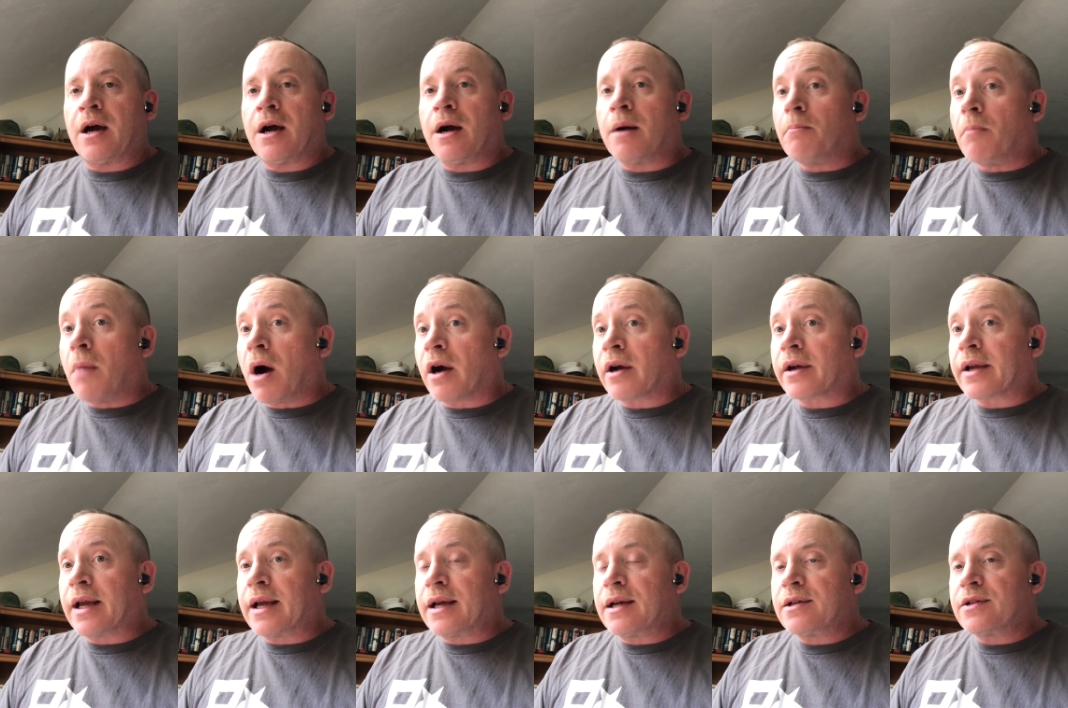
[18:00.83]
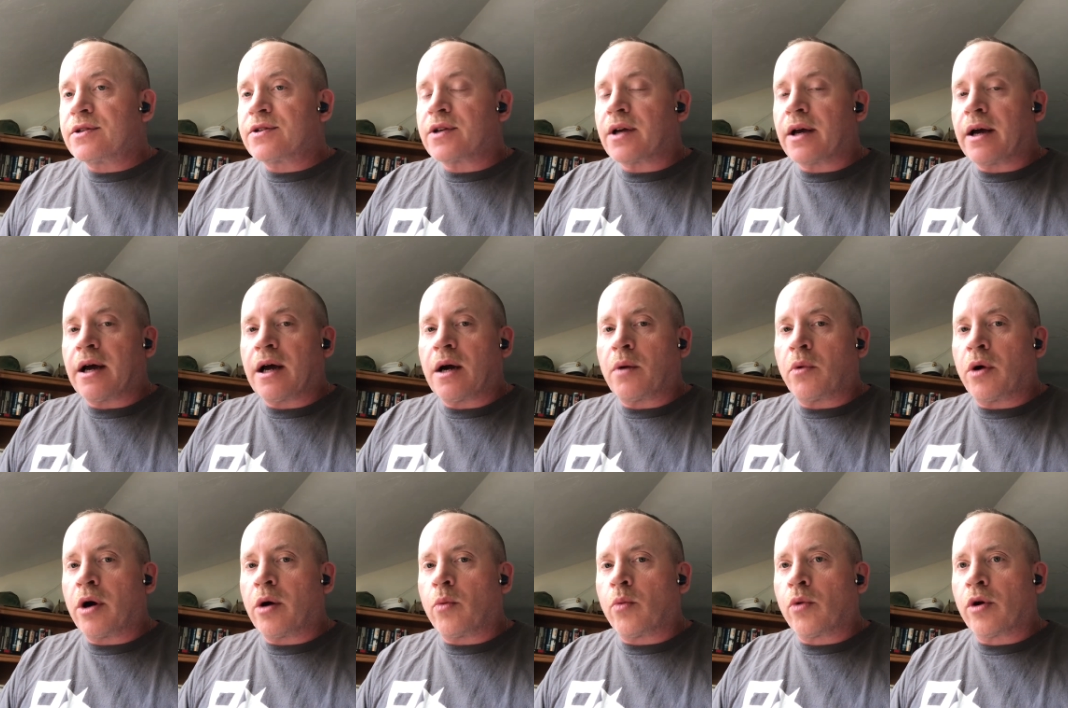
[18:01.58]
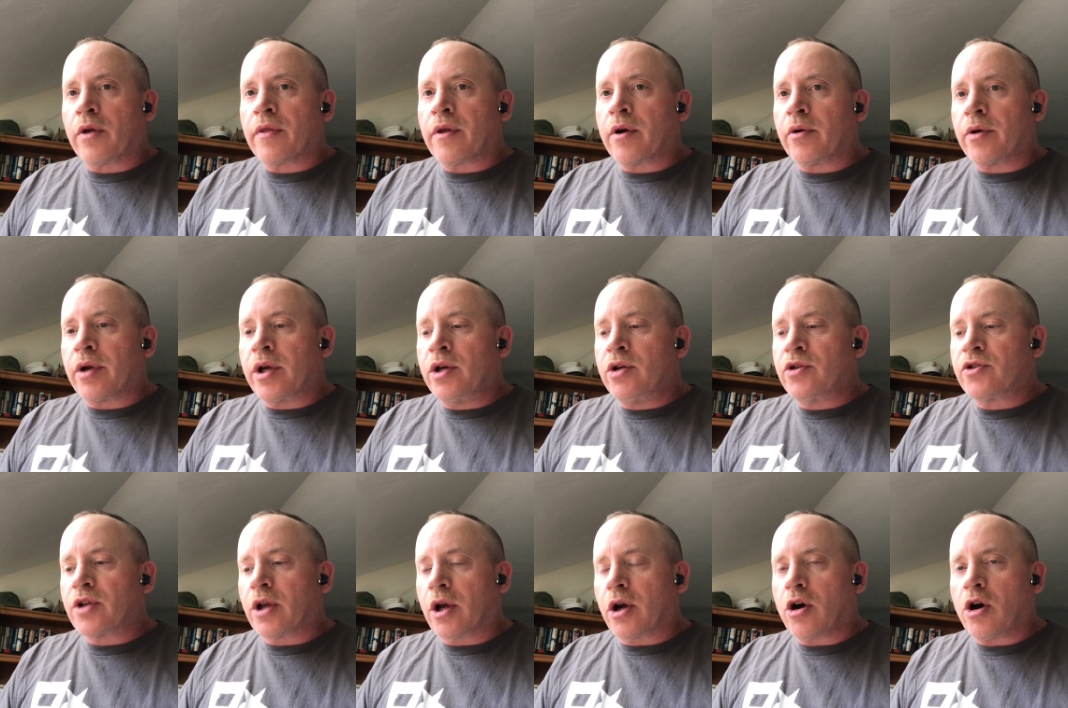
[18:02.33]
markings, where they were
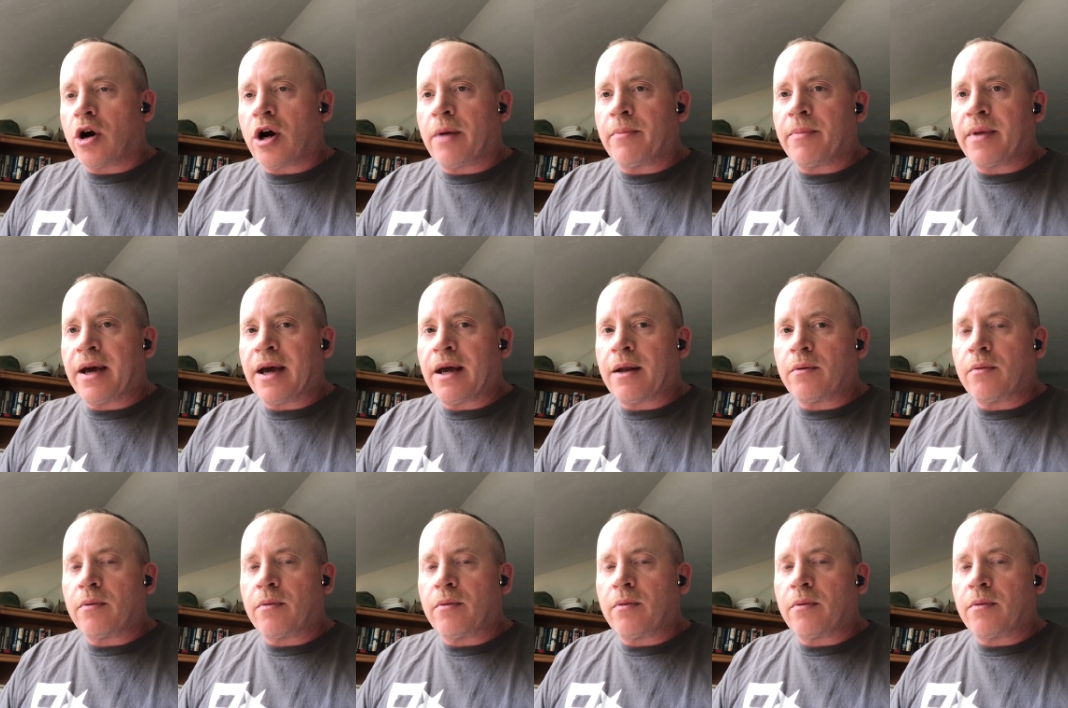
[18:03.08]
used in combat,